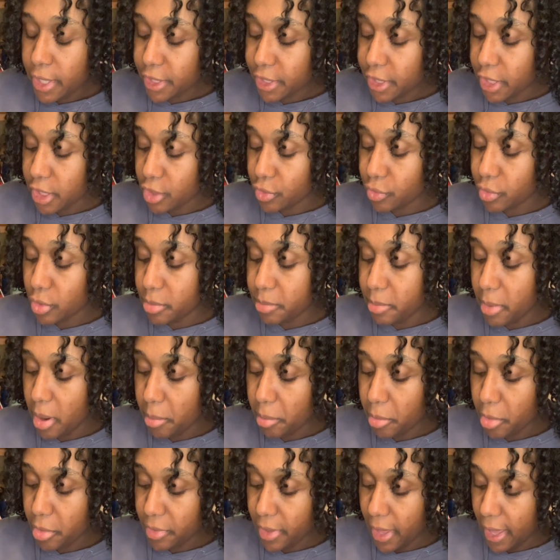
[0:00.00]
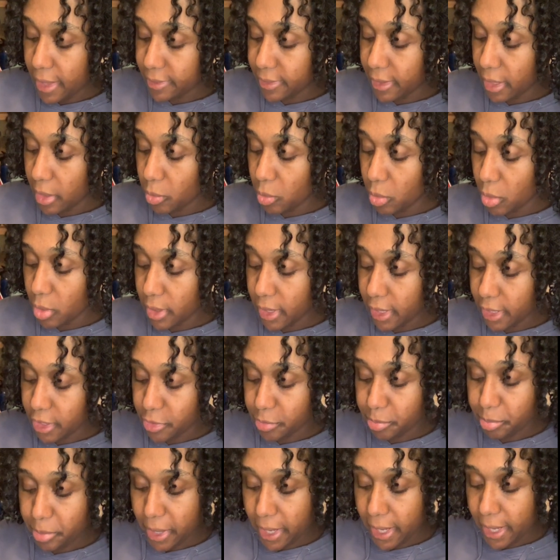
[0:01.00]
Just remember that they will
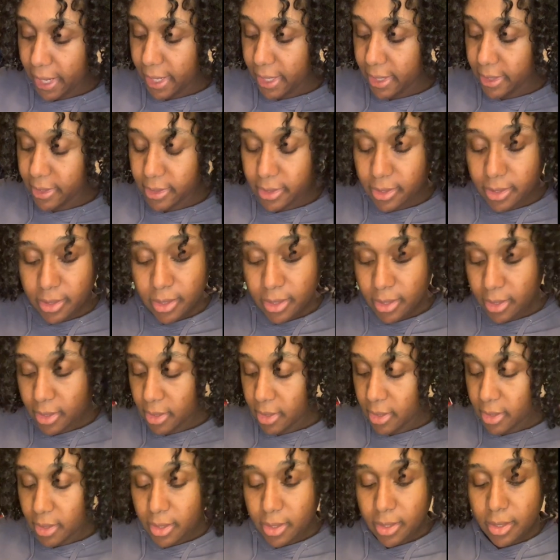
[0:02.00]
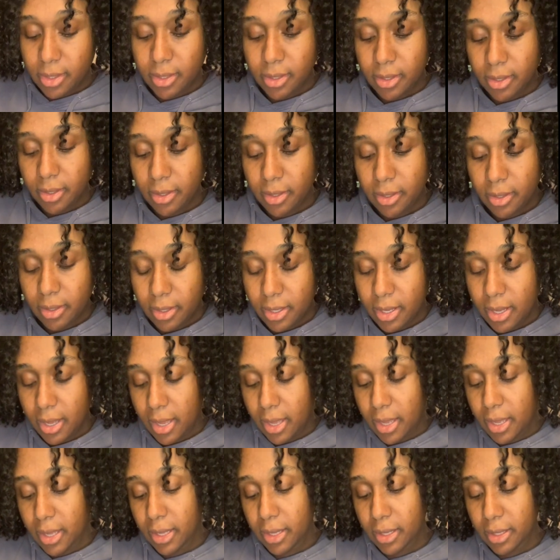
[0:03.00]
expand,
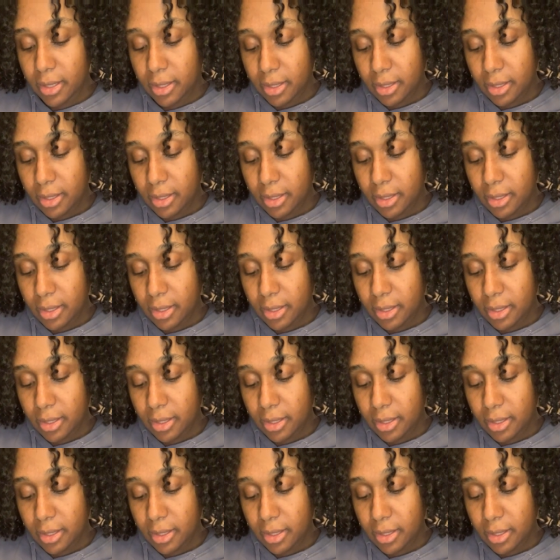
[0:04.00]
okay?